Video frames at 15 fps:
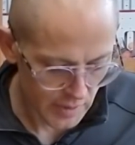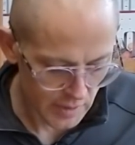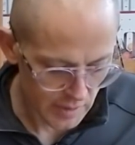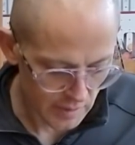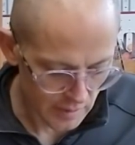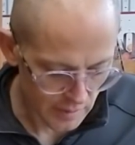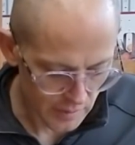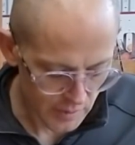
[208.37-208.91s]
and
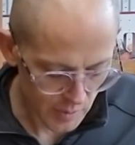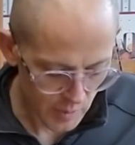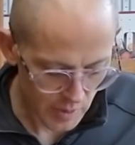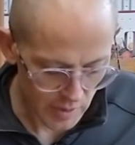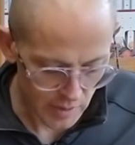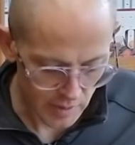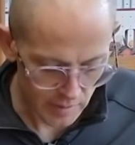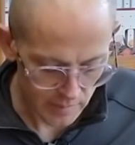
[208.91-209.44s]
a little
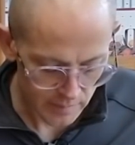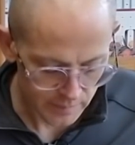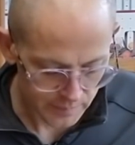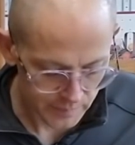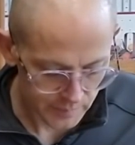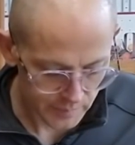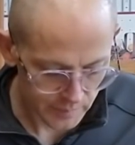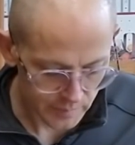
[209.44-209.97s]
sweeter,
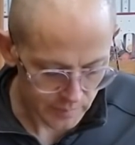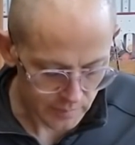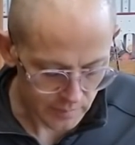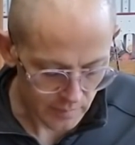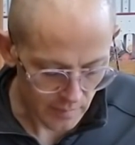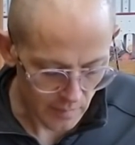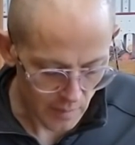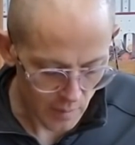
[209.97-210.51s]

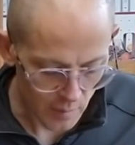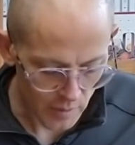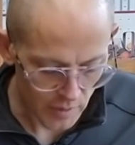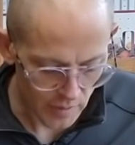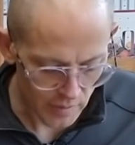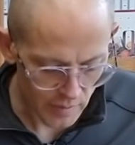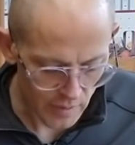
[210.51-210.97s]
with a